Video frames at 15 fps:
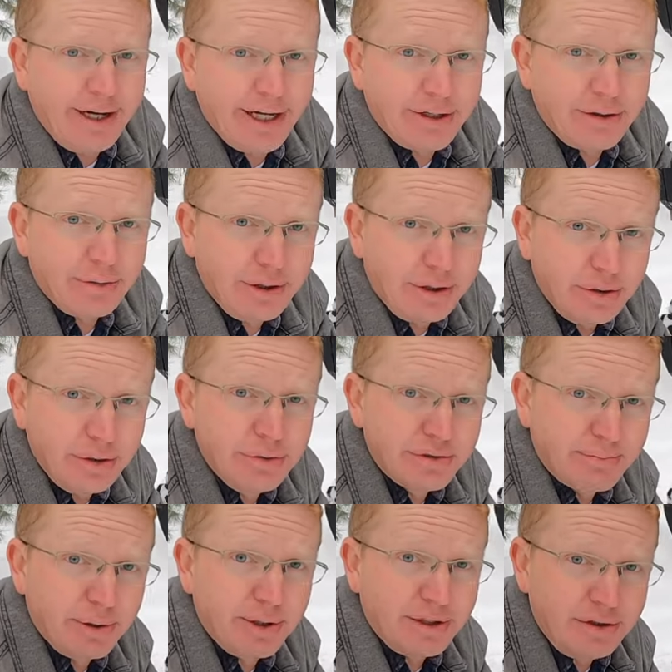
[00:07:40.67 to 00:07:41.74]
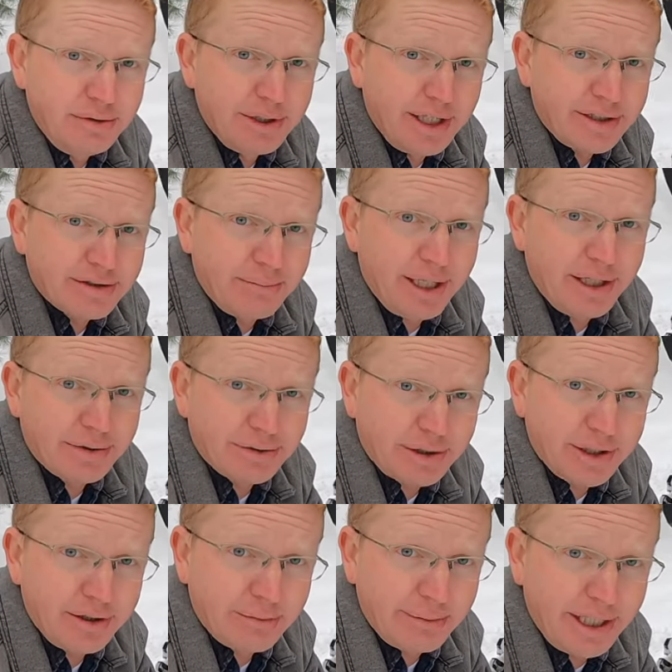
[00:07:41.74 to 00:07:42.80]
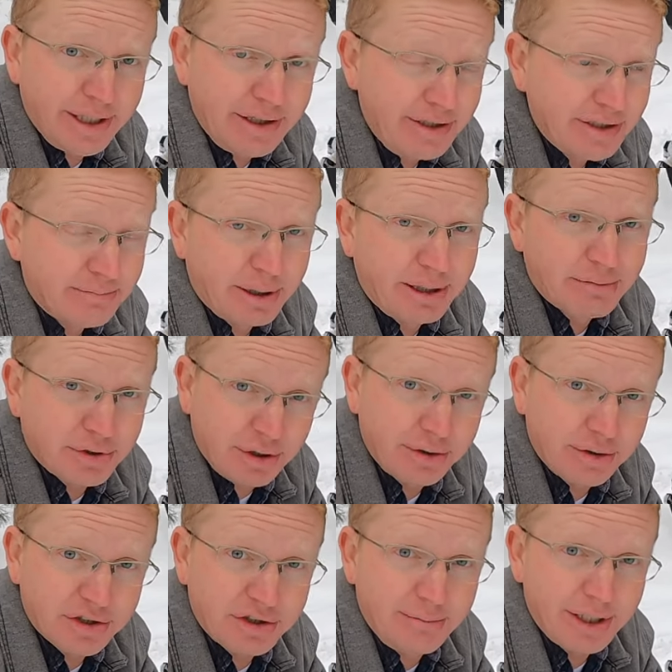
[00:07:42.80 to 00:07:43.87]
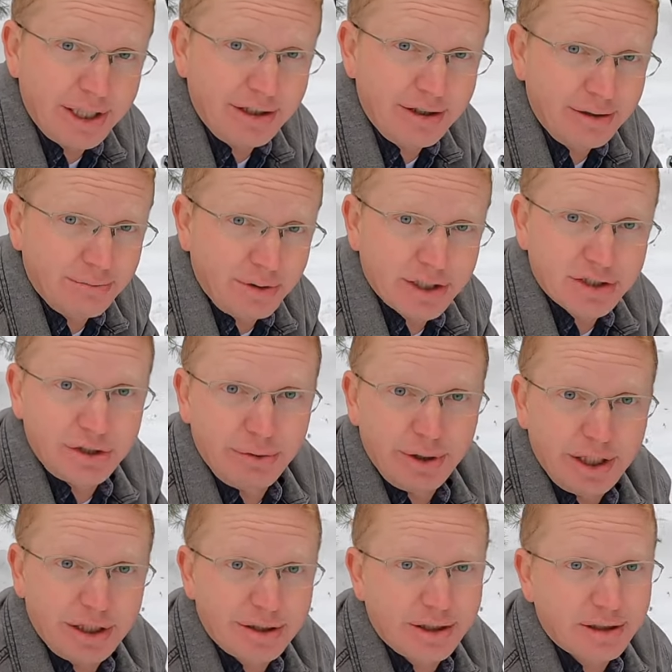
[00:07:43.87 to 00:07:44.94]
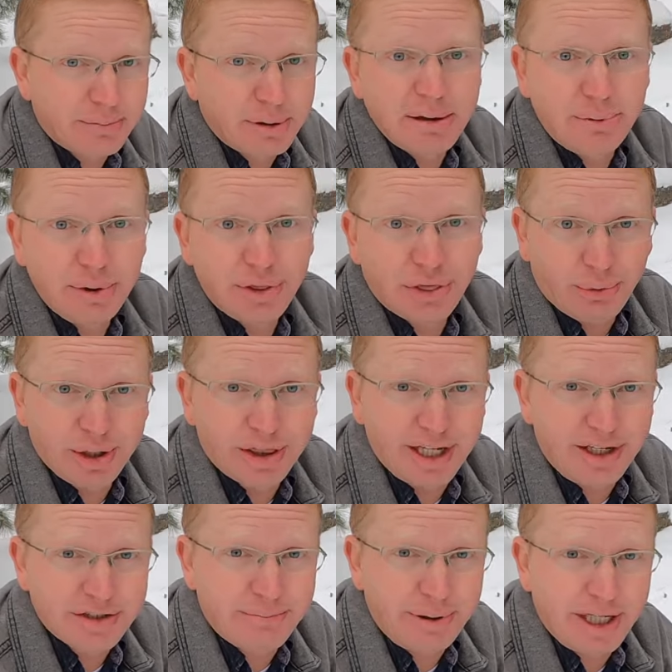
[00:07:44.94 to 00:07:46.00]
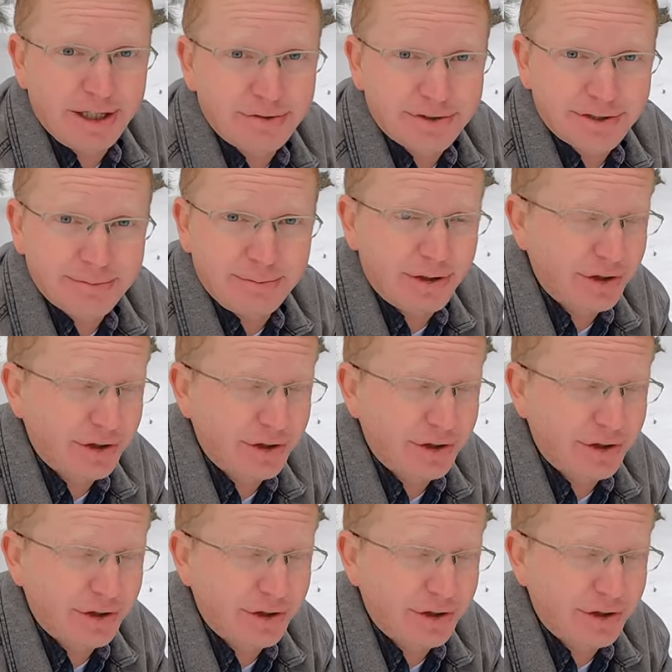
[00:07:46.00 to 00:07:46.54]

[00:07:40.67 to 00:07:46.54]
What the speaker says: I don't know who's putting 2,000 pound trailer behind this, but I'm sure there's somebody that's doing it. They're probably putting 3,000 pounds